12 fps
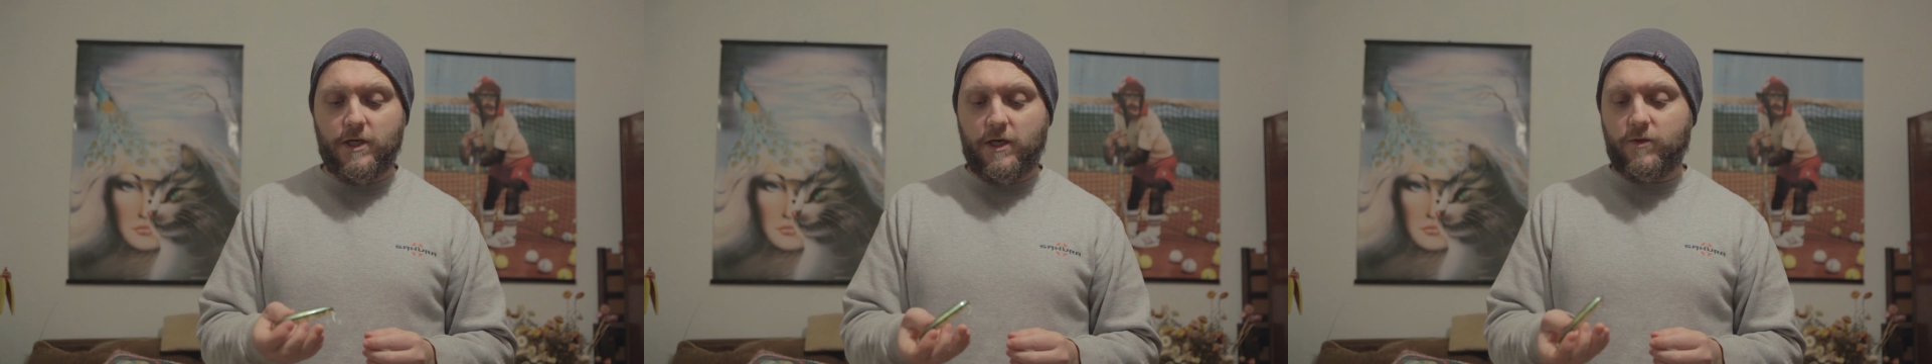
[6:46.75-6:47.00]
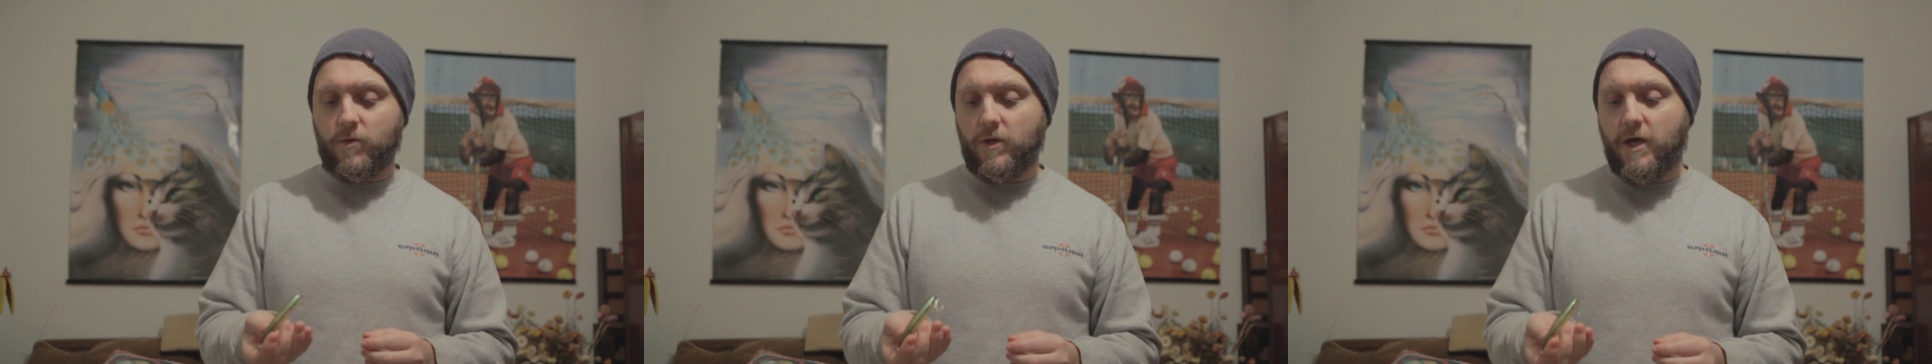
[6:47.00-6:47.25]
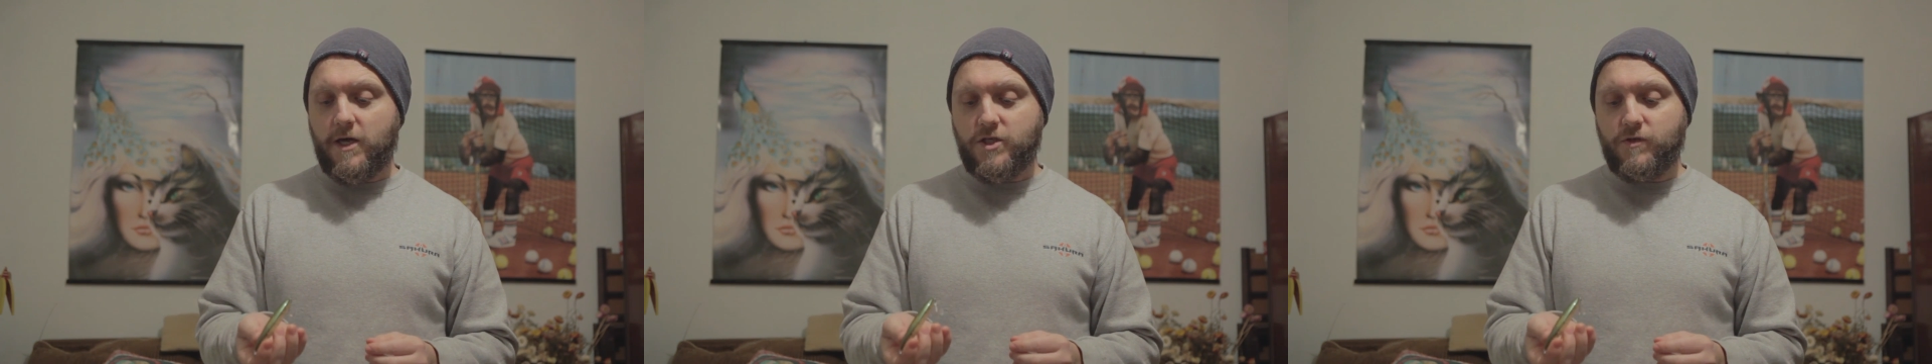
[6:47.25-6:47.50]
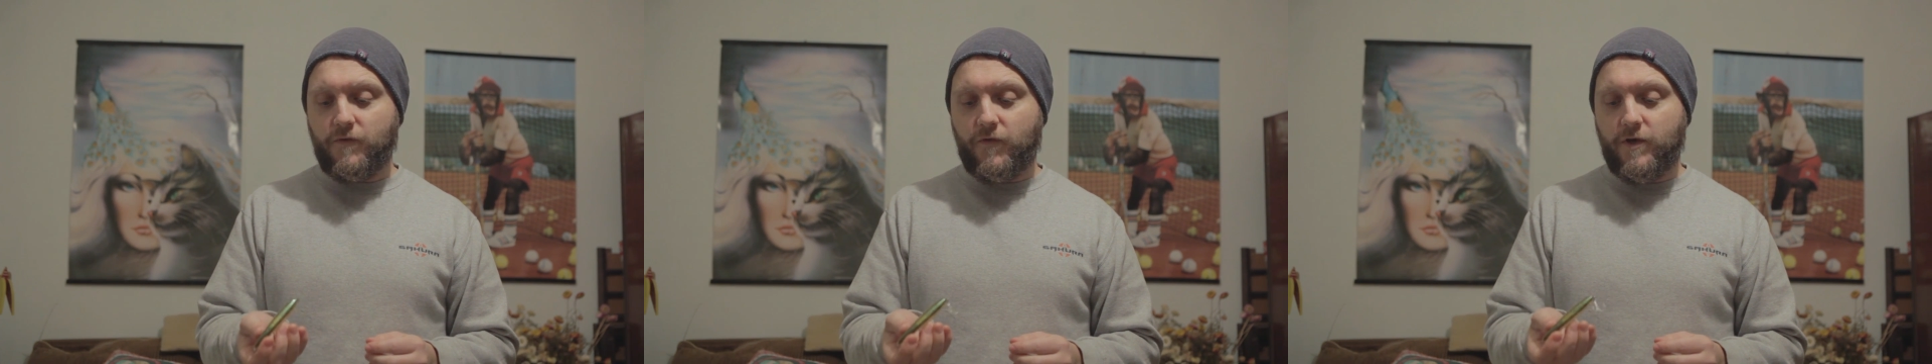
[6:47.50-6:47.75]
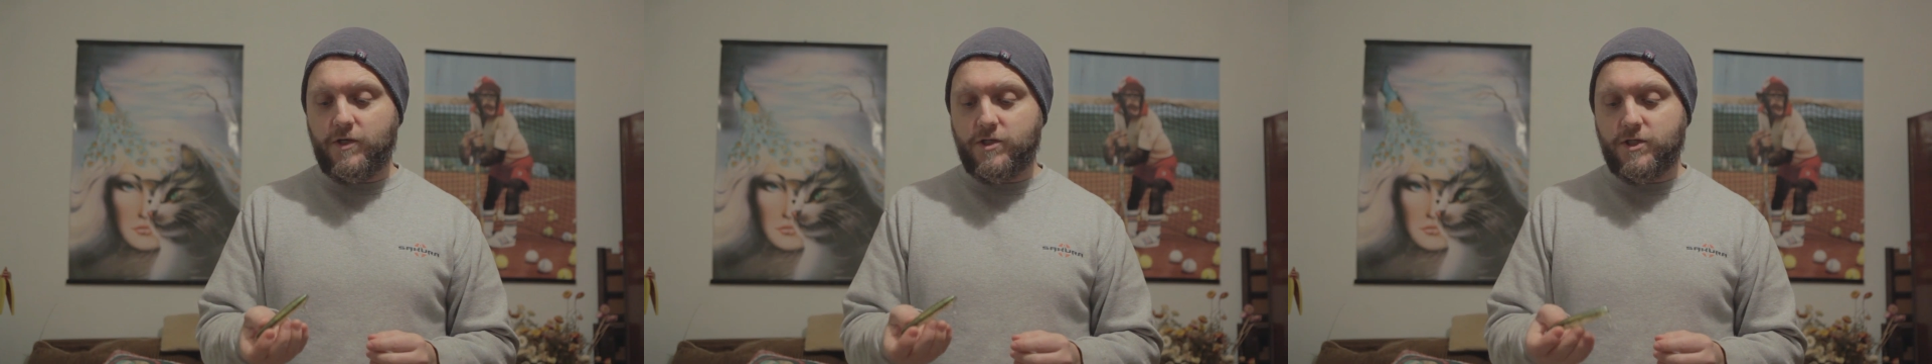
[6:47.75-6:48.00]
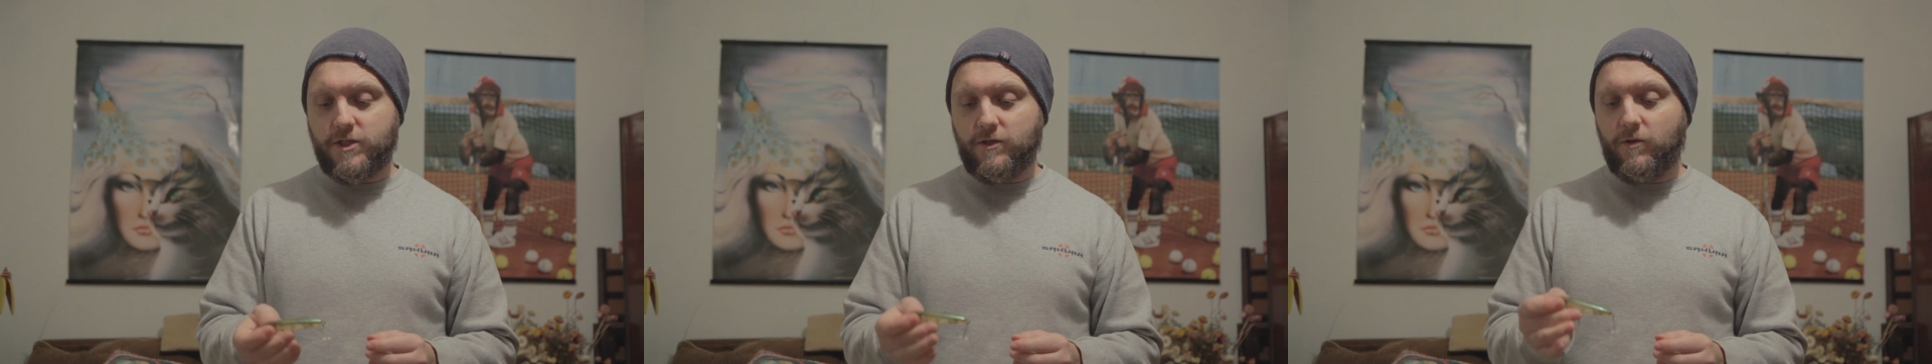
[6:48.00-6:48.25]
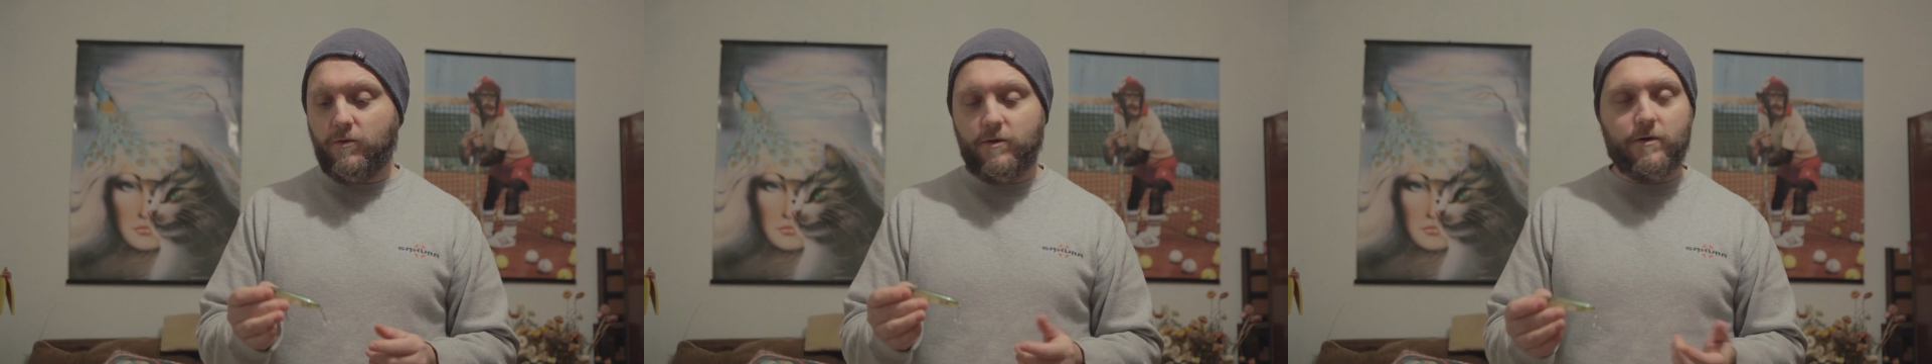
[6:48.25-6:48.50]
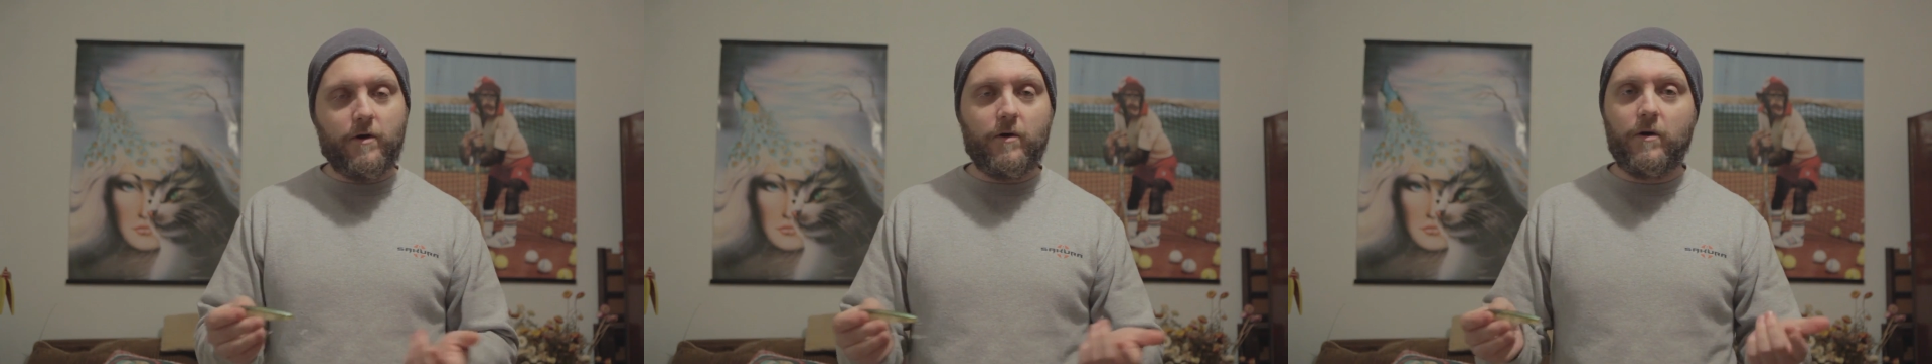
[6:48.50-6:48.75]
it will catch you fish, so you
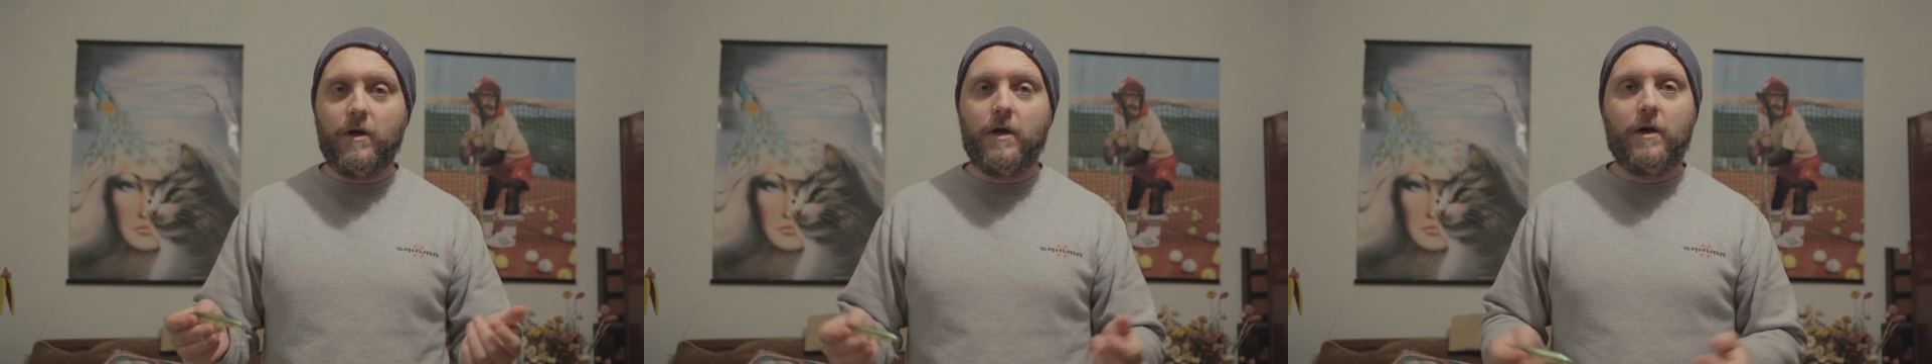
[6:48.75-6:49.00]
know,